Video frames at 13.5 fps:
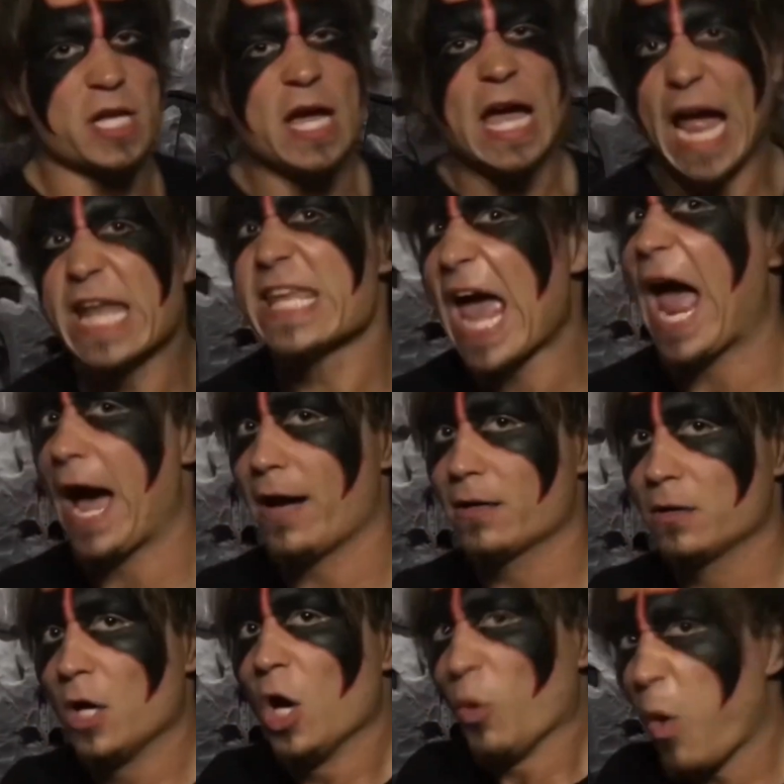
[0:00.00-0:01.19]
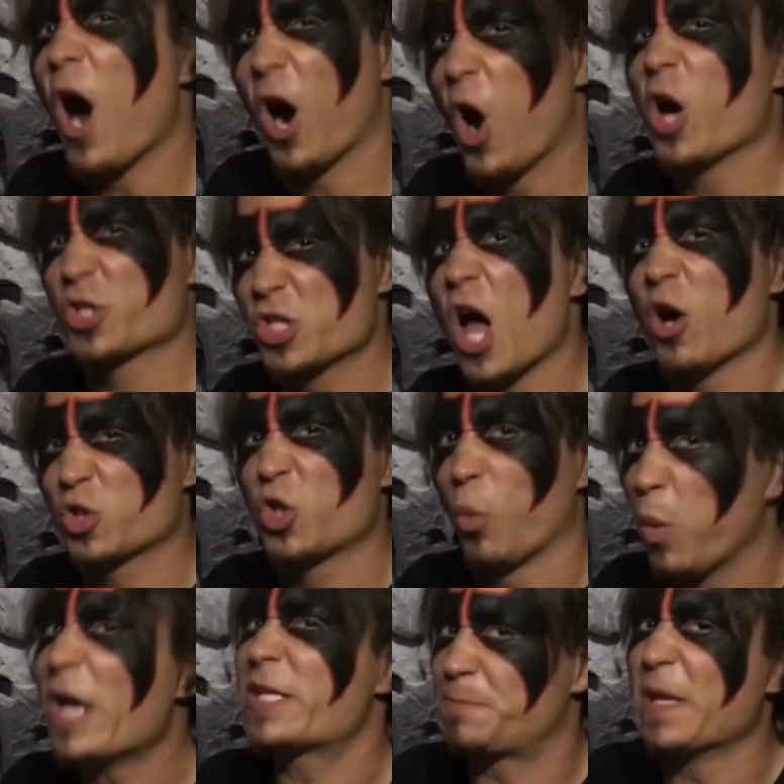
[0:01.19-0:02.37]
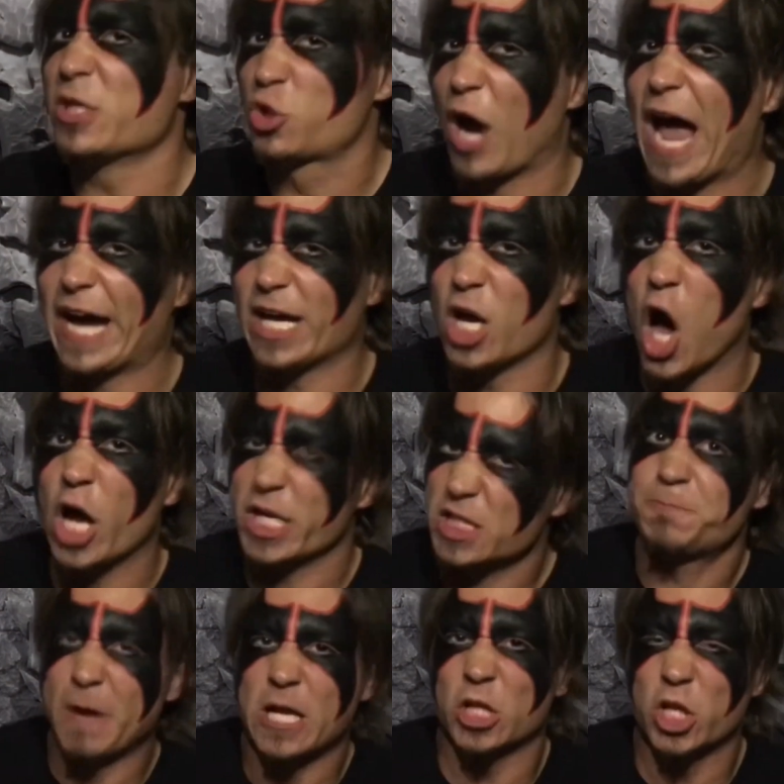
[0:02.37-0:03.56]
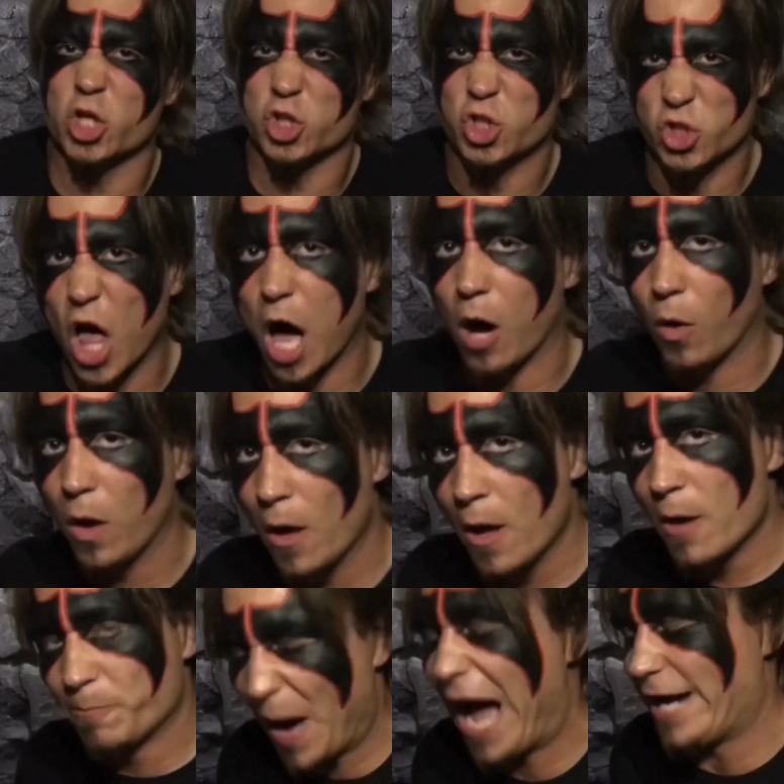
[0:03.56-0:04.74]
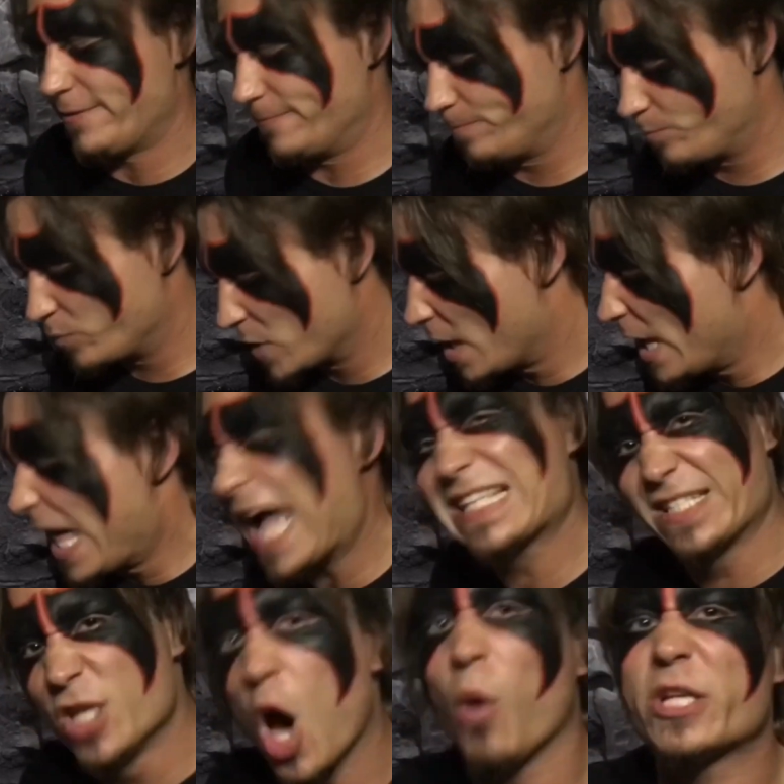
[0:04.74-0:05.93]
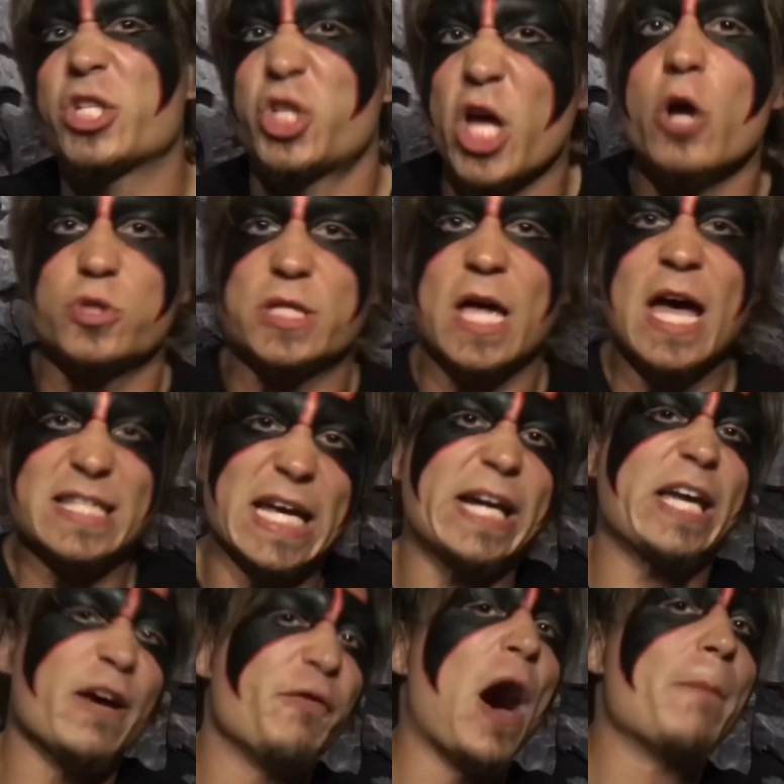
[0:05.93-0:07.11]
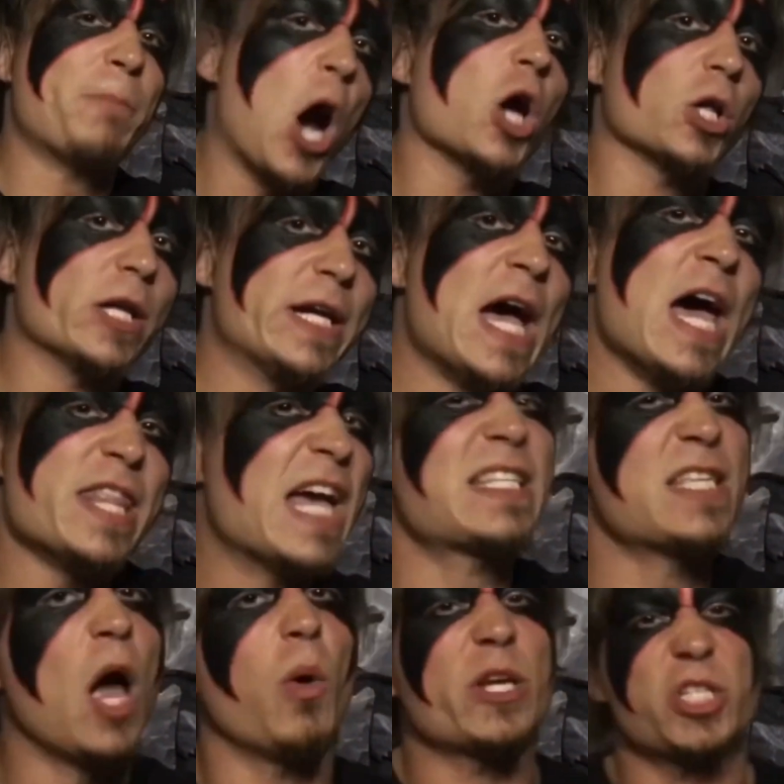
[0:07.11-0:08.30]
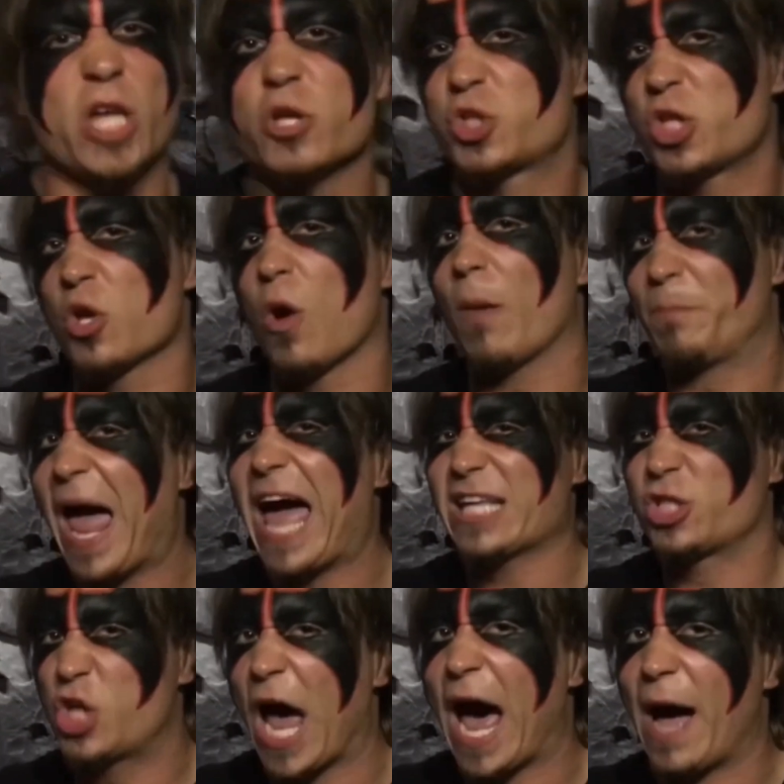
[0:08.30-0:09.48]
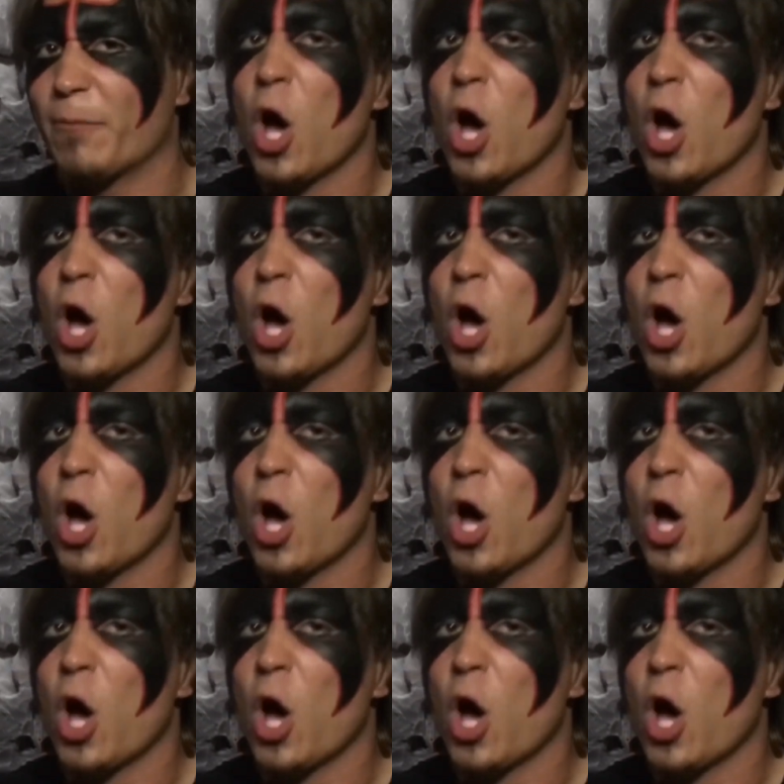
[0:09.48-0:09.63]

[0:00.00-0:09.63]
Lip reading: And yeah, Warhorse knows the week's been dragging on. It's been a little slow. But that's no excuse to give up early. That's no excuse to do a bad job.